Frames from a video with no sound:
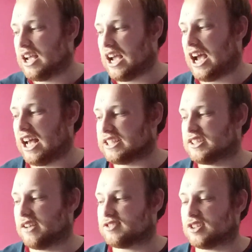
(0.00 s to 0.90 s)
as in
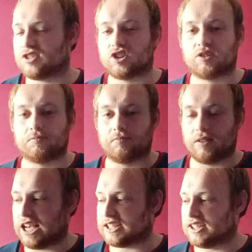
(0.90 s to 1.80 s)
terms of
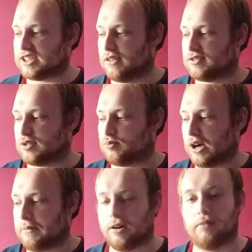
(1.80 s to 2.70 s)
as in terms of
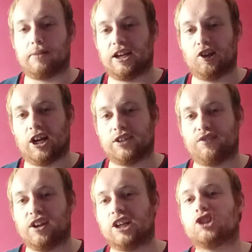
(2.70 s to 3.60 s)
where I put Man United to
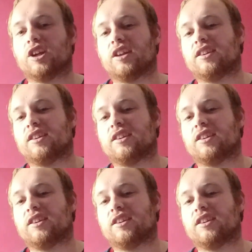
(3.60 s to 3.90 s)
finish,